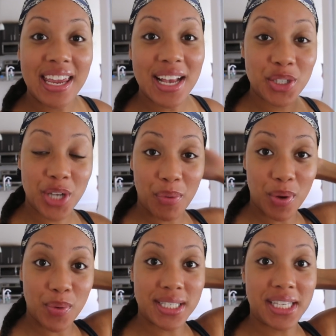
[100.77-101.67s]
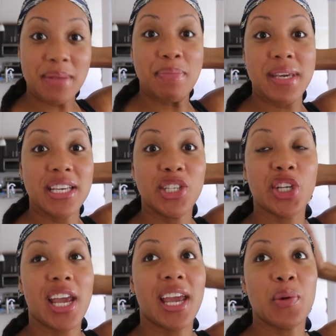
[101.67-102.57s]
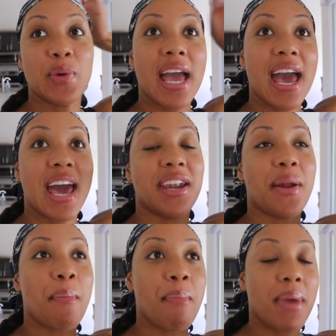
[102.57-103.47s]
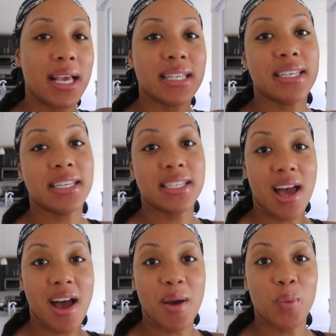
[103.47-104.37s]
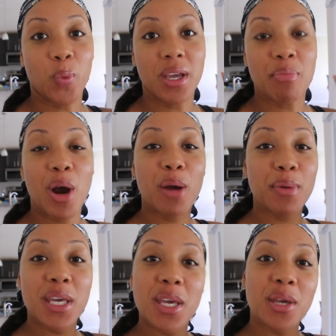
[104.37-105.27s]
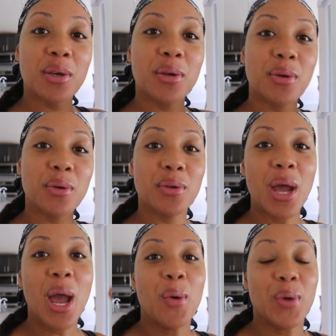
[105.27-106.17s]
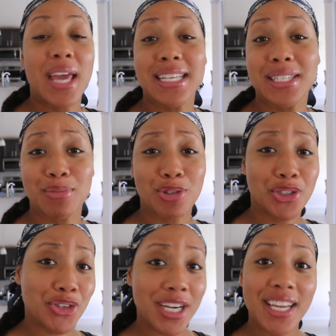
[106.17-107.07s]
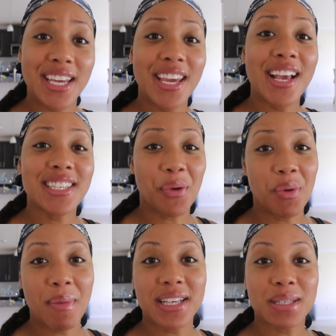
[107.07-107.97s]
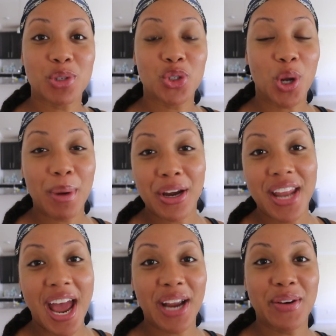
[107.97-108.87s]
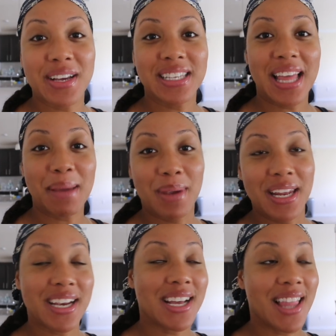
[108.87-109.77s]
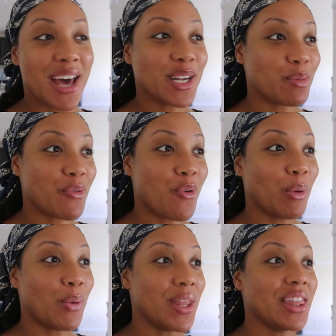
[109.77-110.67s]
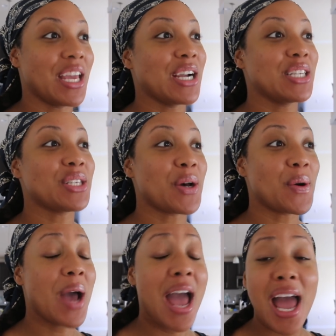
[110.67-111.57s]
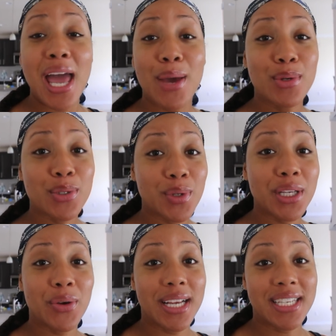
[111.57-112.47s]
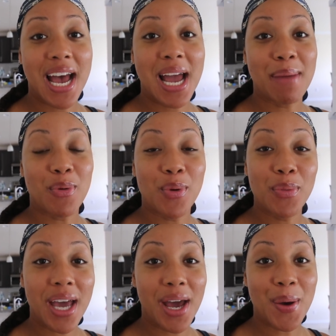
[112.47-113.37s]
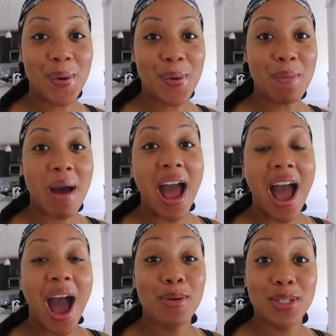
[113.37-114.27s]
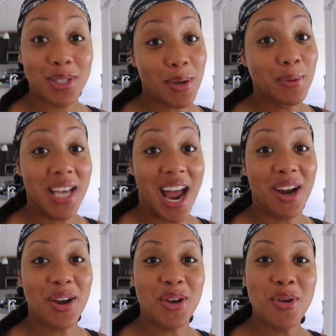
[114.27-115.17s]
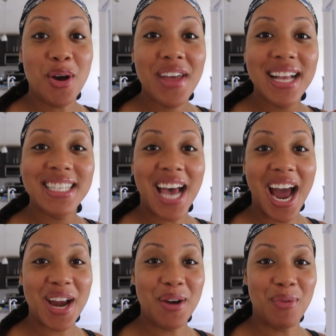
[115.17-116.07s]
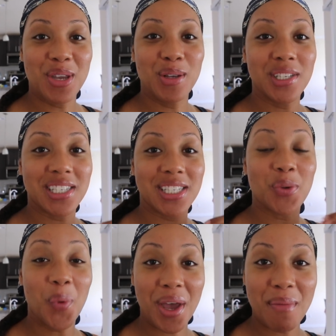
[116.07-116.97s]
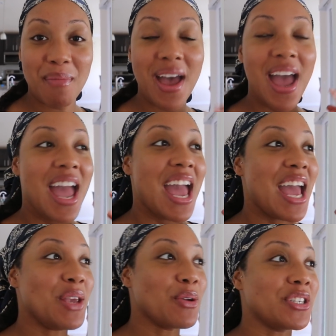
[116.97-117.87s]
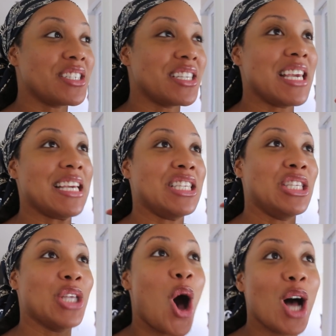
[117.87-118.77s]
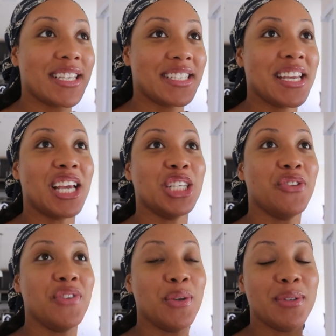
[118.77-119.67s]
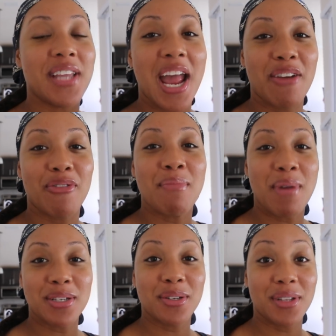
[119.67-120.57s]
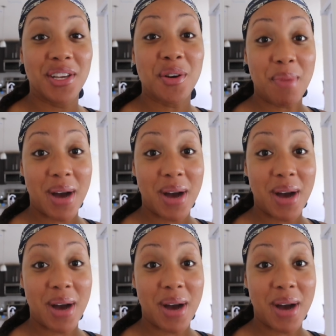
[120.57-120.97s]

Yesterday we went to the beach and we had an amazing time. We barbecued, we had some drinks, like we made some strawberry daiquiris and like pina coladas before we went there. So it was a really great time, but when we got home, I was so tired. You know that tired when you just swim and you're just exhausted because you've used every muscle in your